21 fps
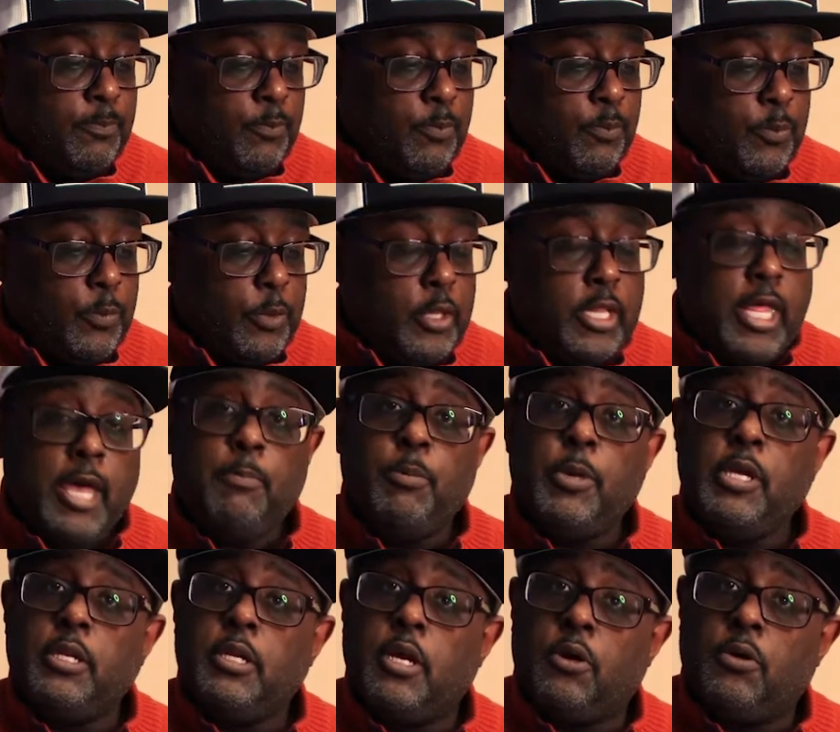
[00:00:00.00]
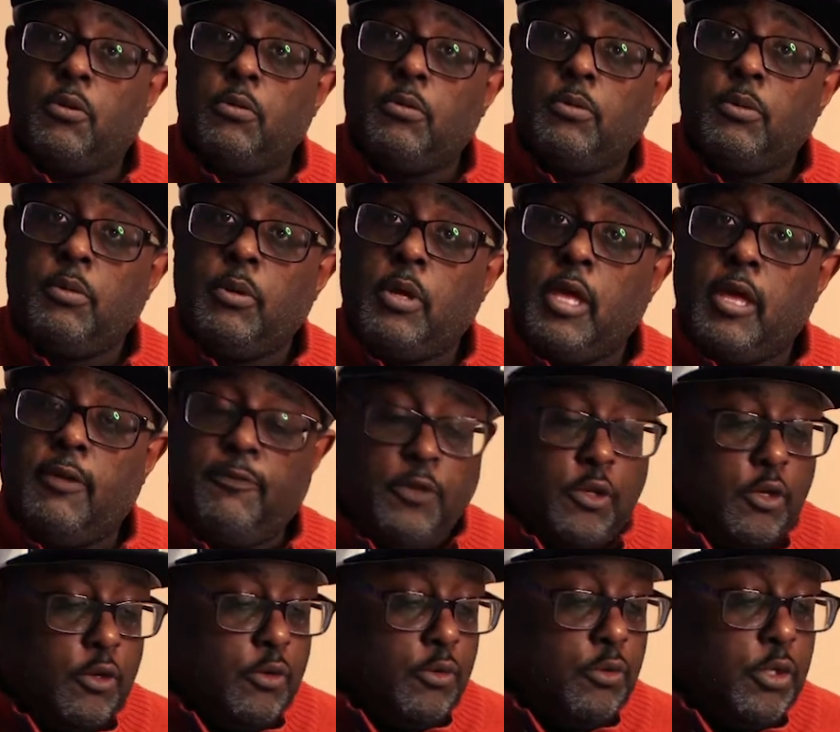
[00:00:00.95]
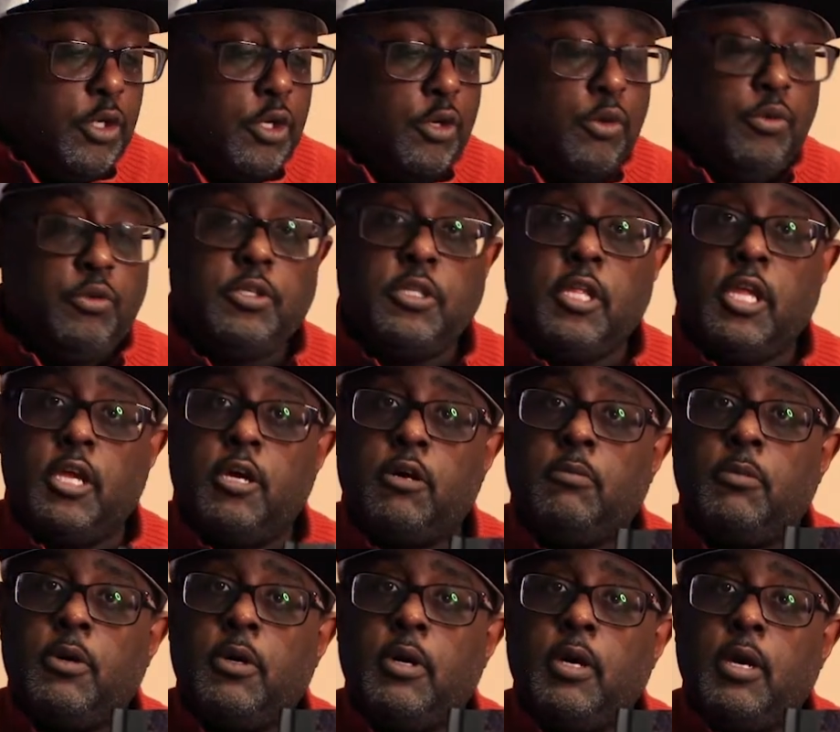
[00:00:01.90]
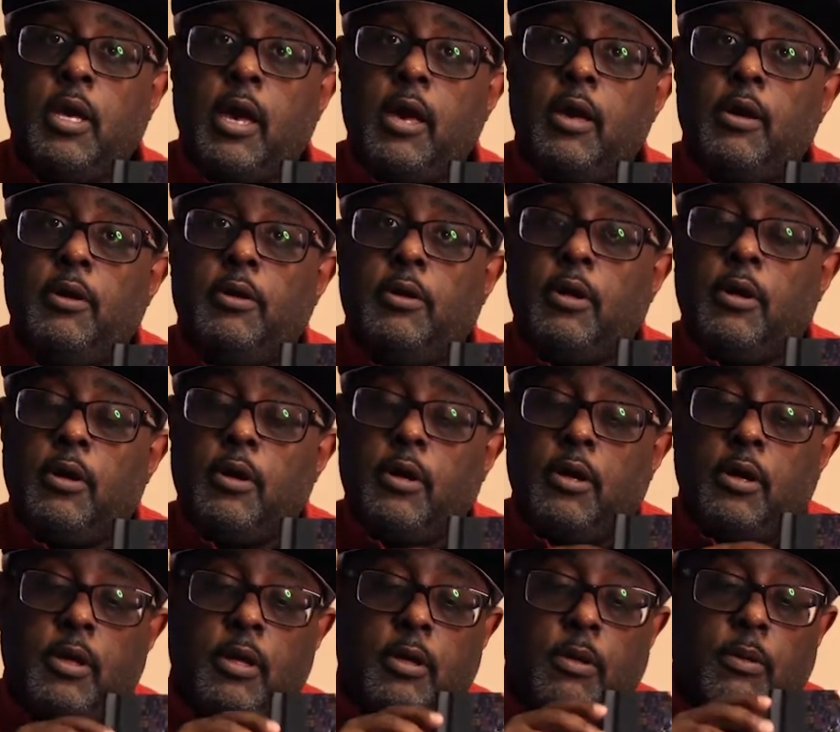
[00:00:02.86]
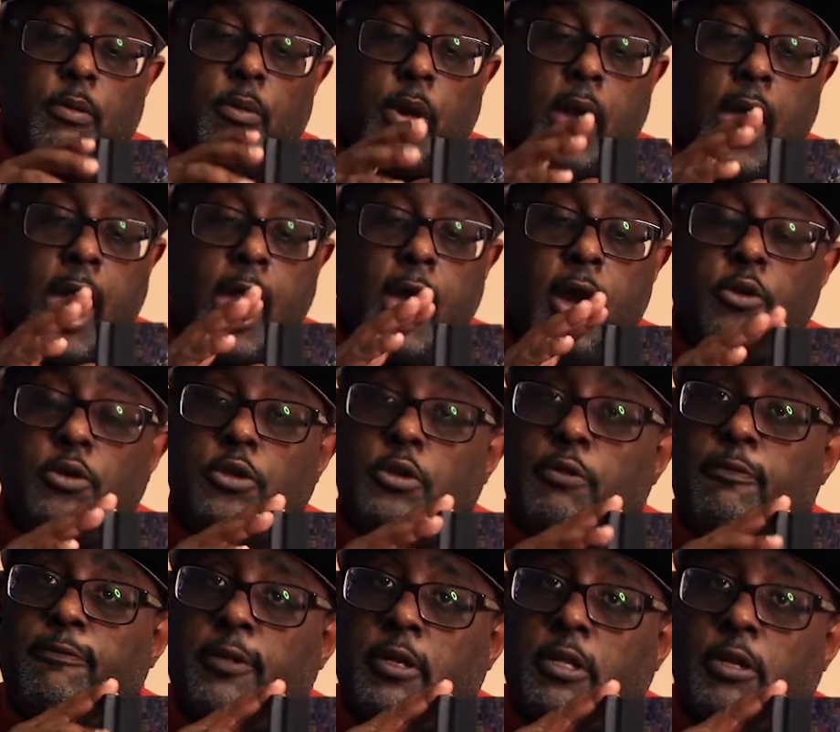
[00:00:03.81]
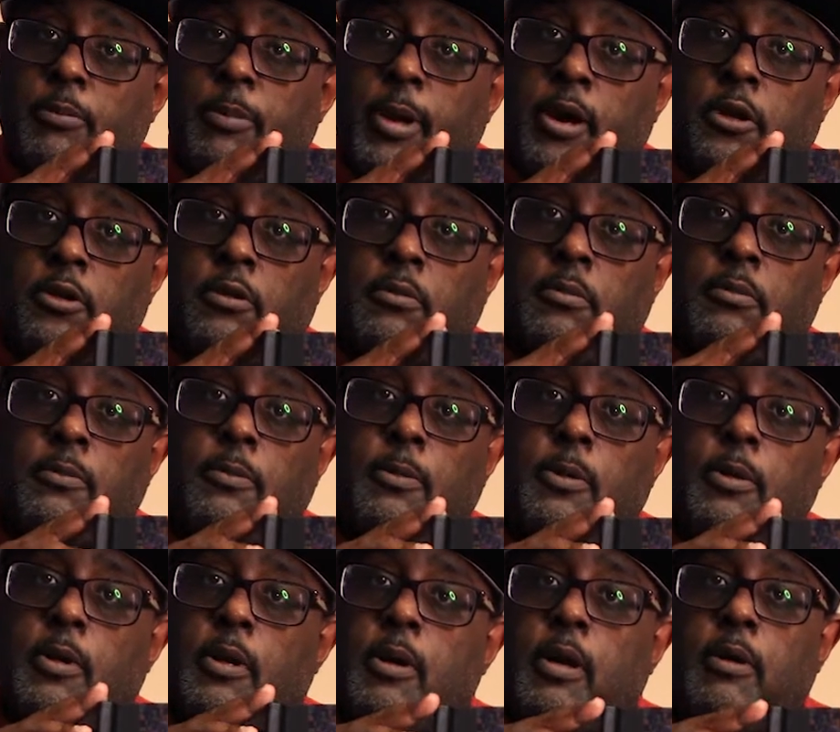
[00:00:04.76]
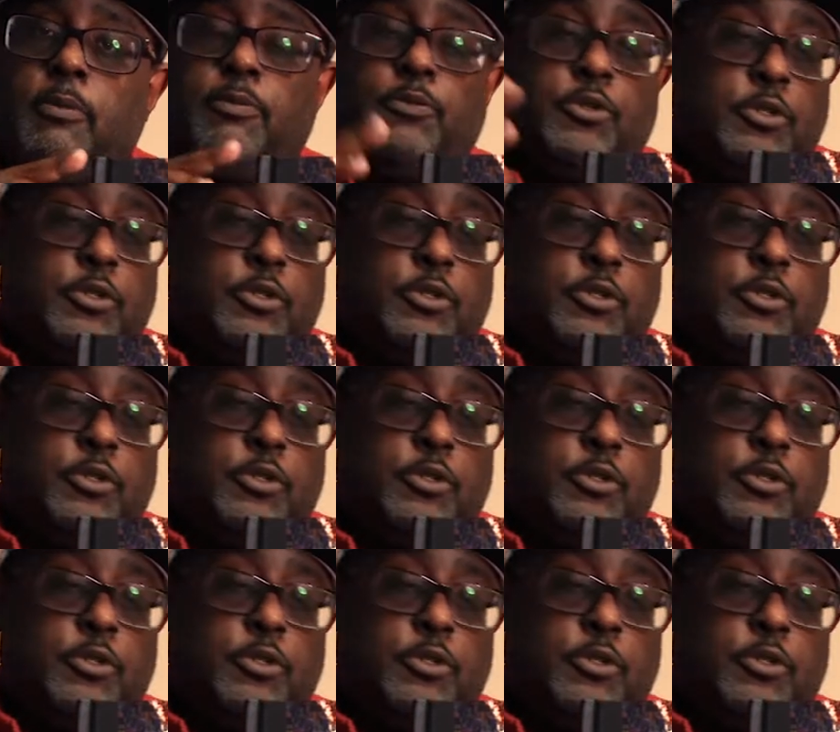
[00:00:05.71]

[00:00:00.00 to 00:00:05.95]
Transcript: let me know if you use them, how you feel about them. To